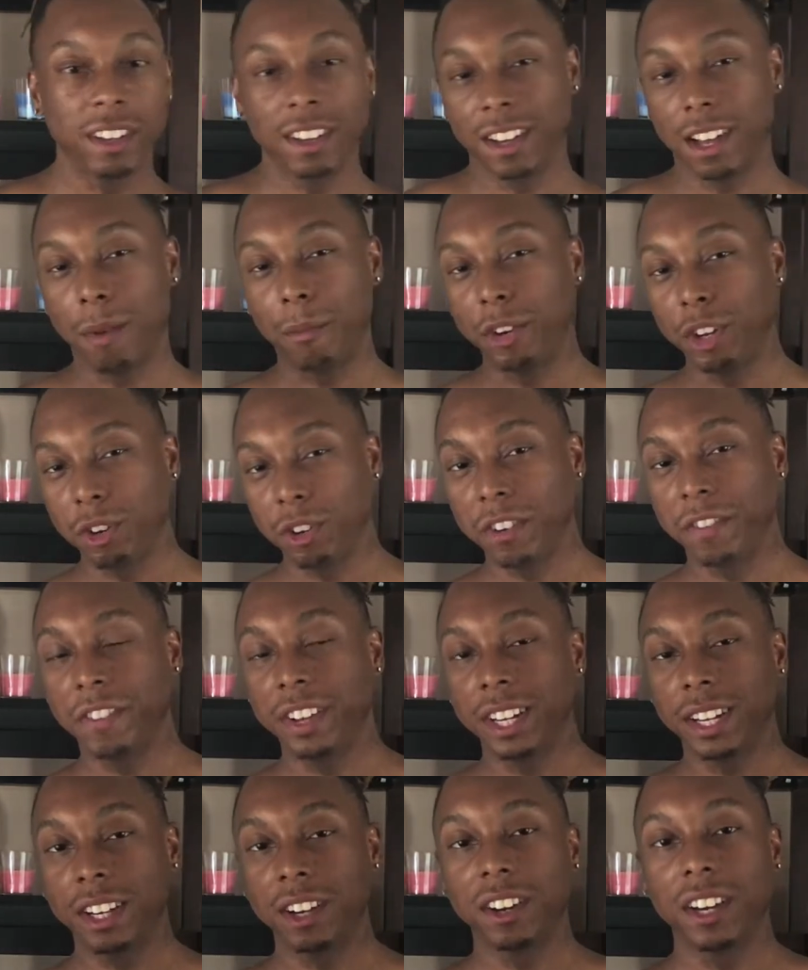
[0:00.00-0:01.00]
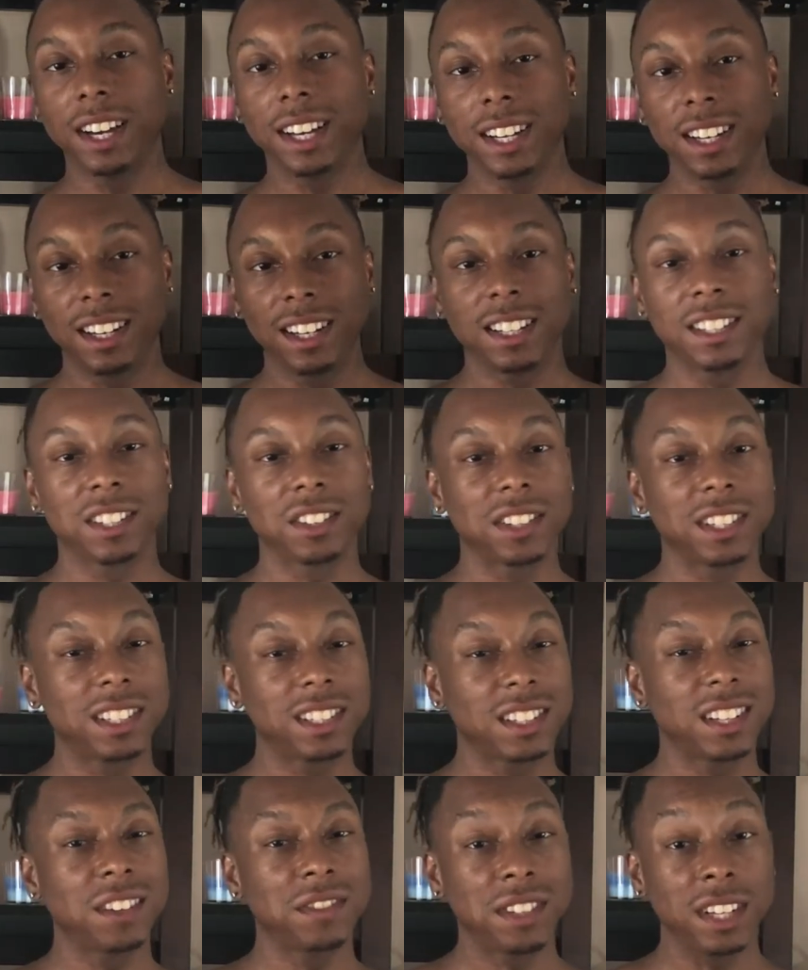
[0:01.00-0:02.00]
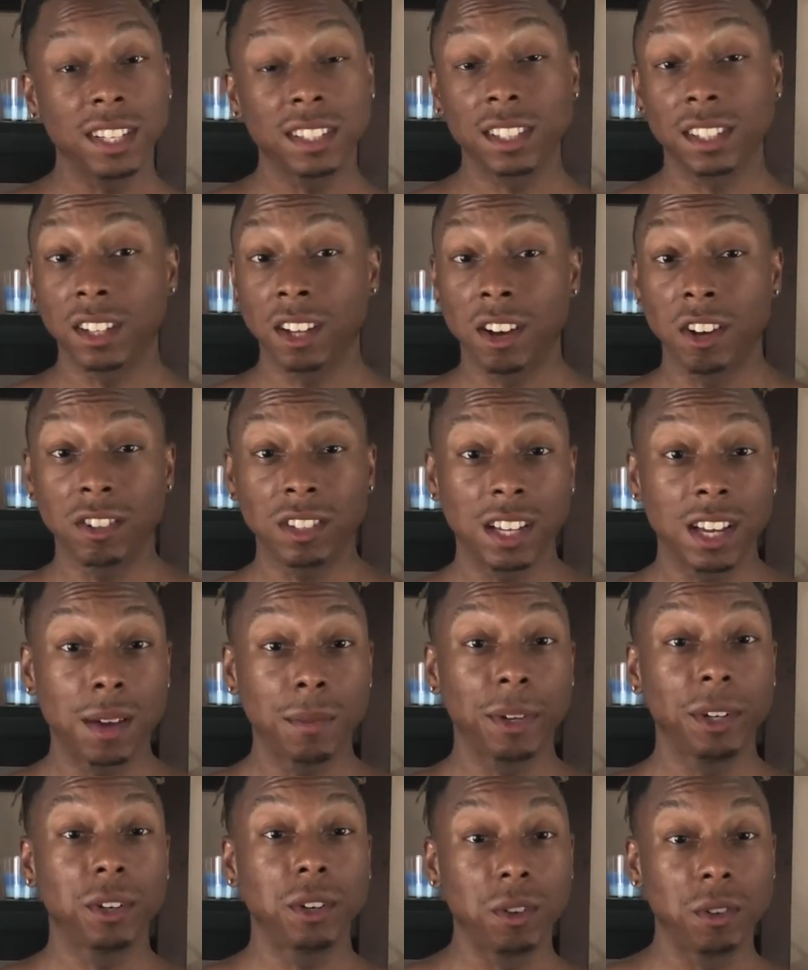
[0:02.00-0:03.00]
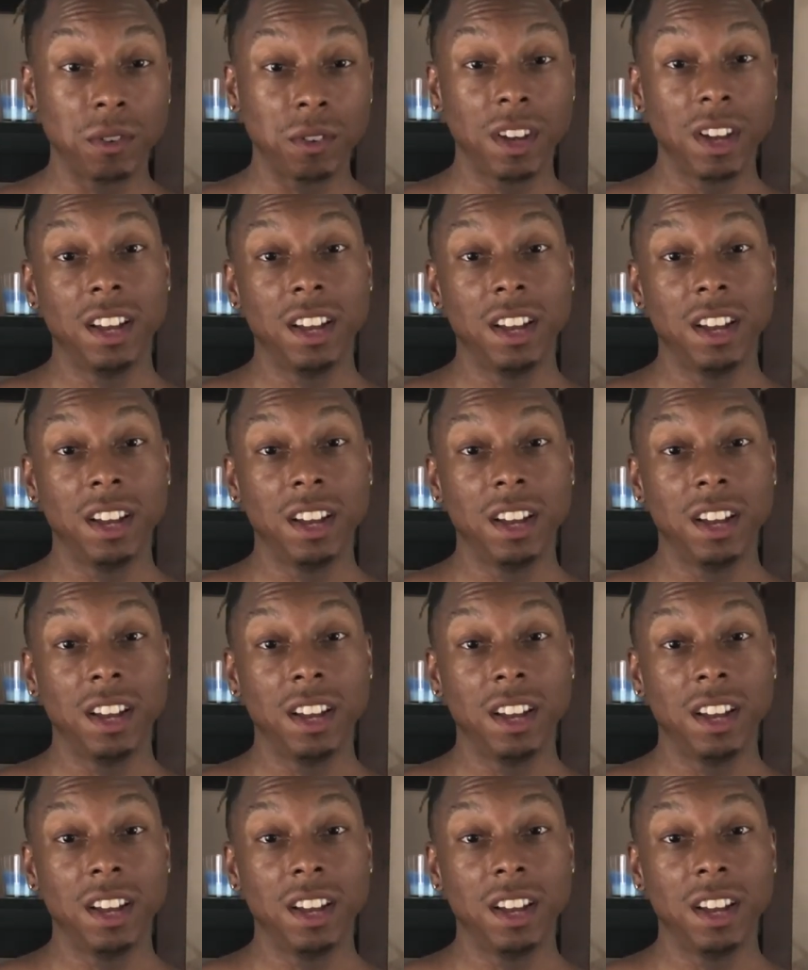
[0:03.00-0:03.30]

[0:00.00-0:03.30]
I'm new to video editing, so this stuff takes a long time to do.